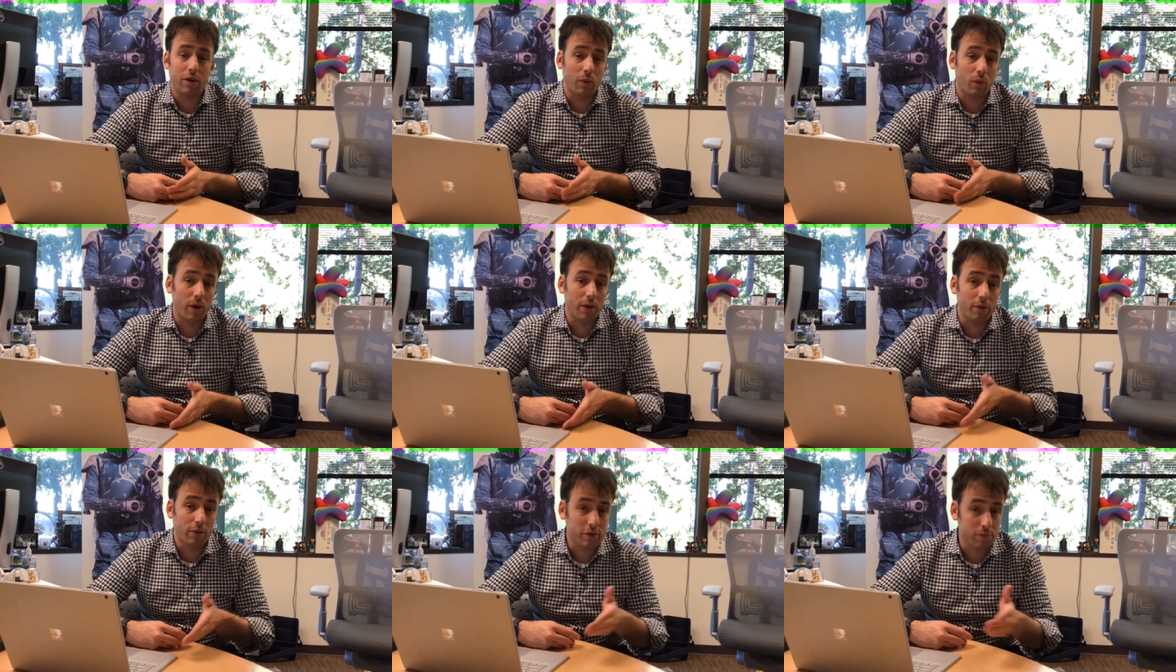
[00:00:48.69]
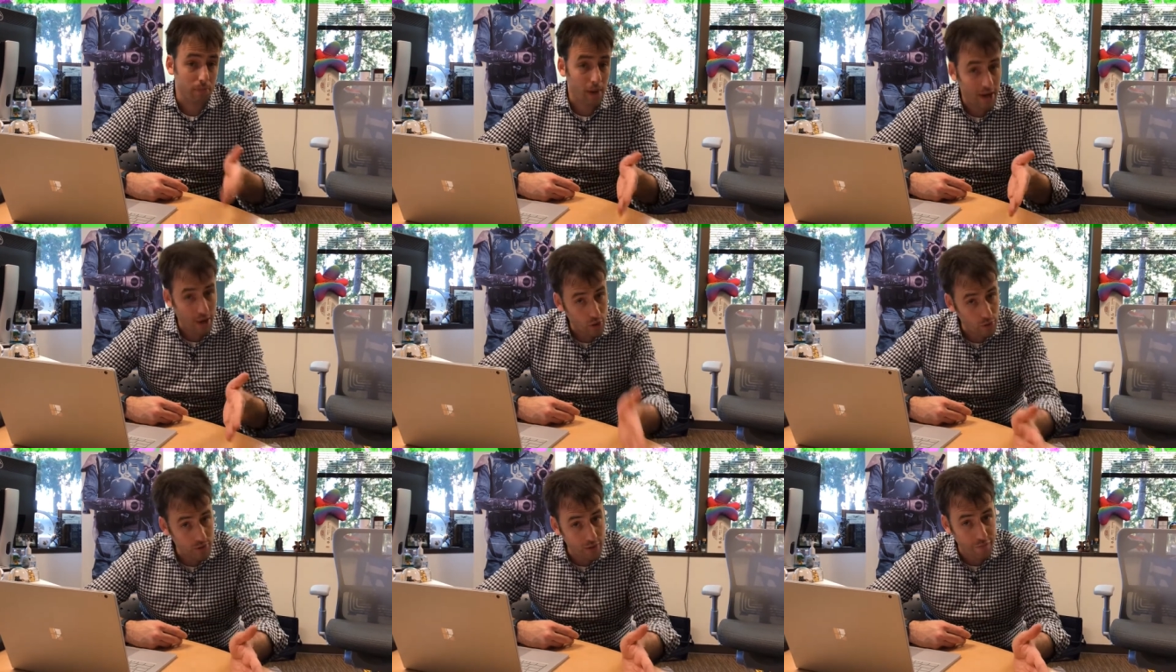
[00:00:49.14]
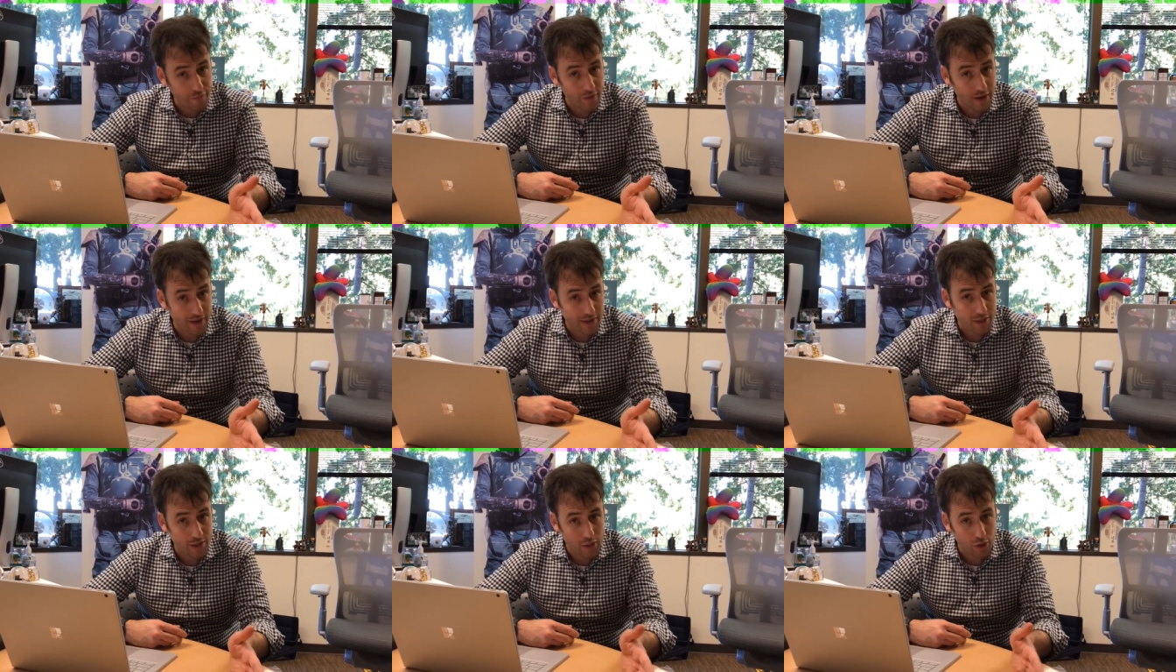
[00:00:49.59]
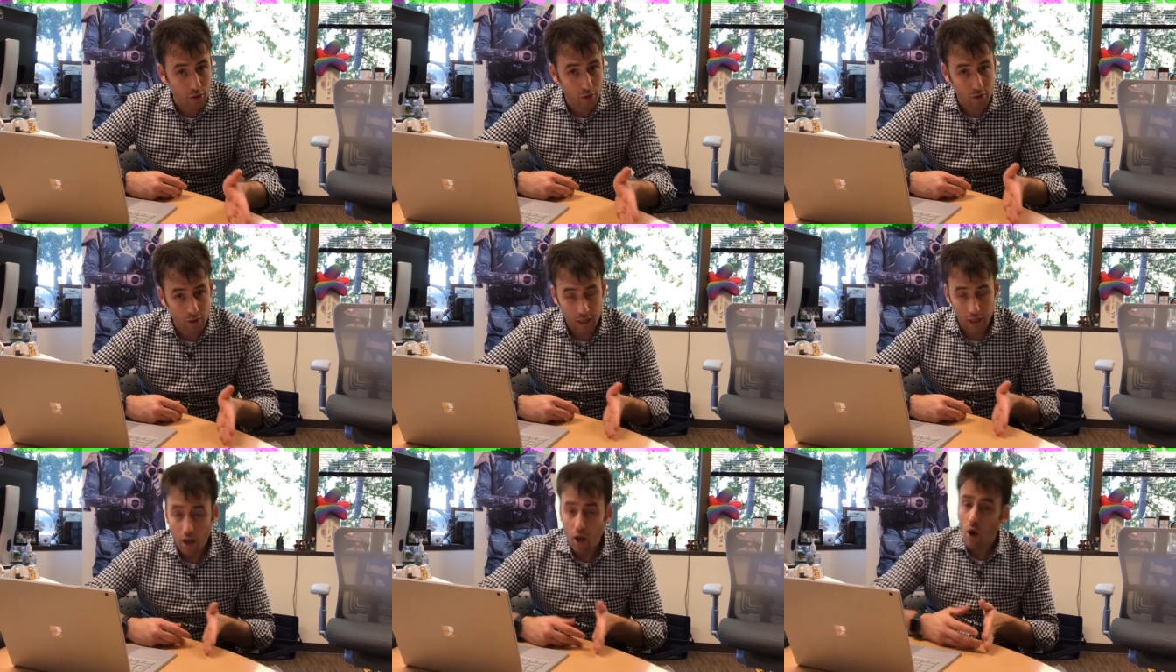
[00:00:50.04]
whether it's my own defined
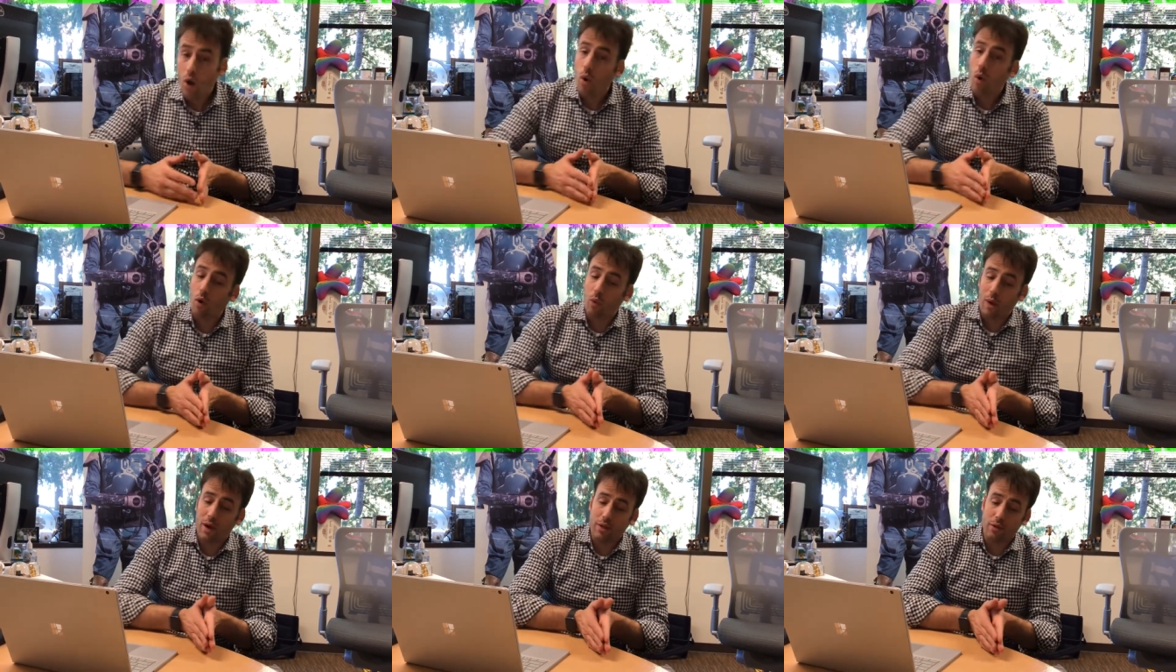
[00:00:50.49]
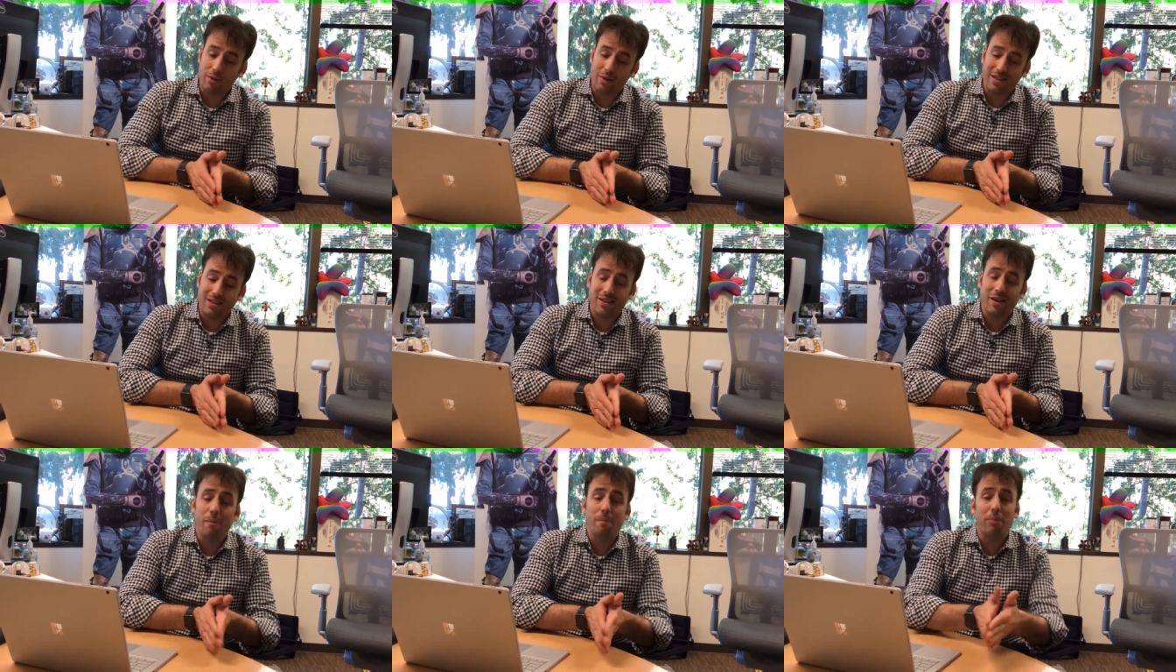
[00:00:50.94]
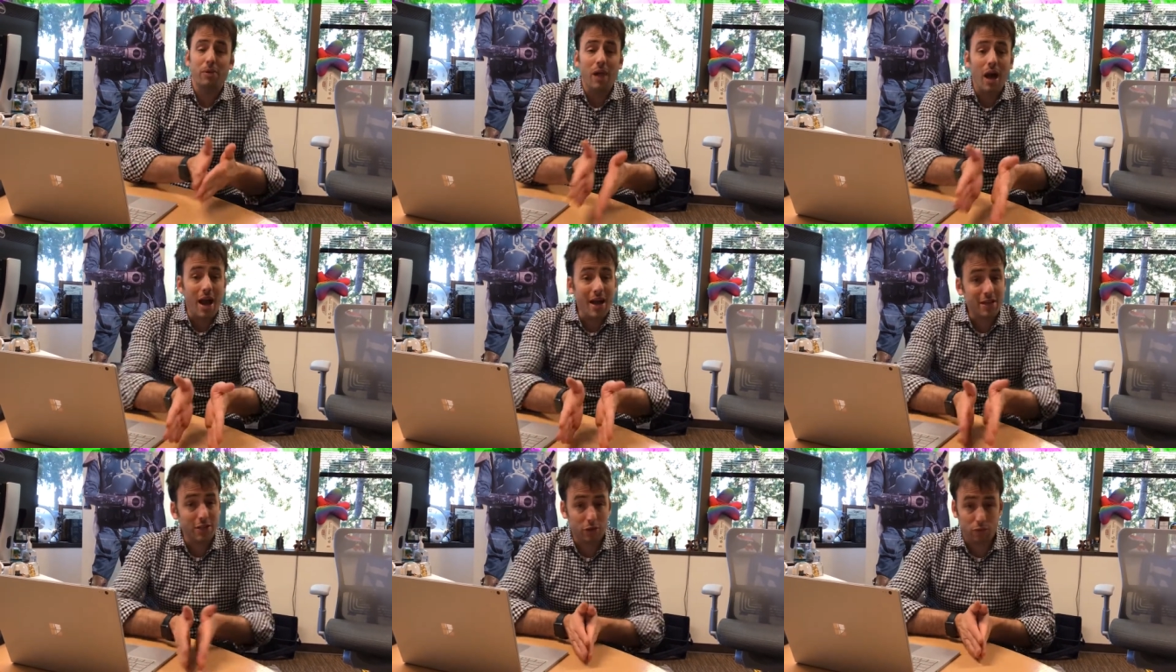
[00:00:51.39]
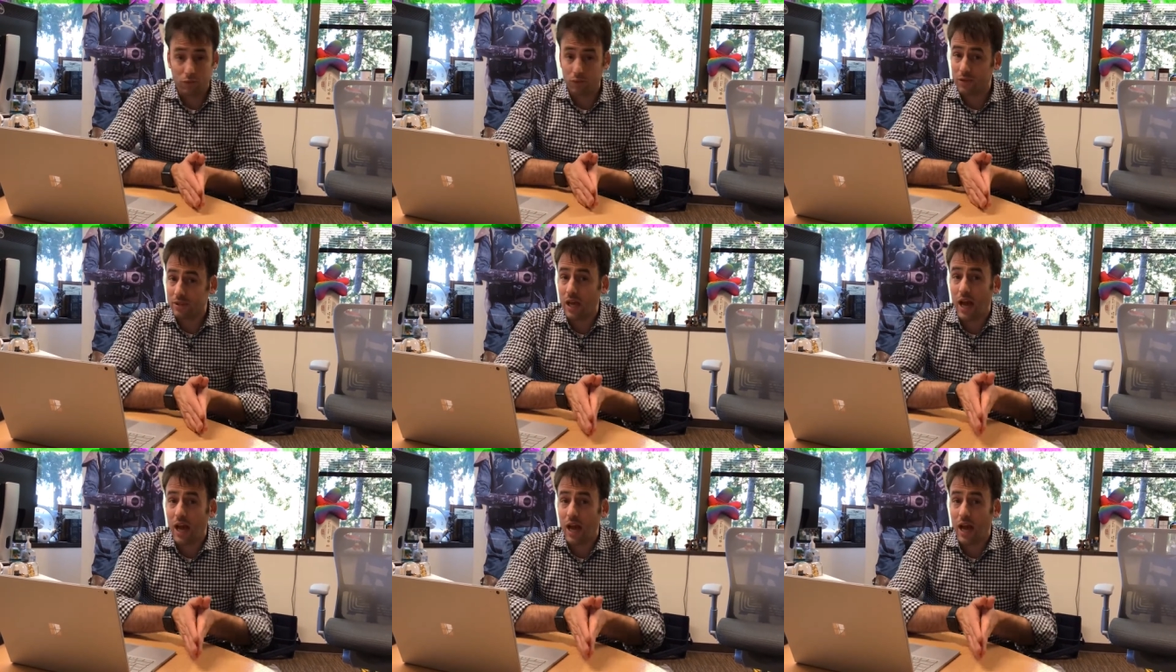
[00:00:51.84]
security or whether it's compliance rules,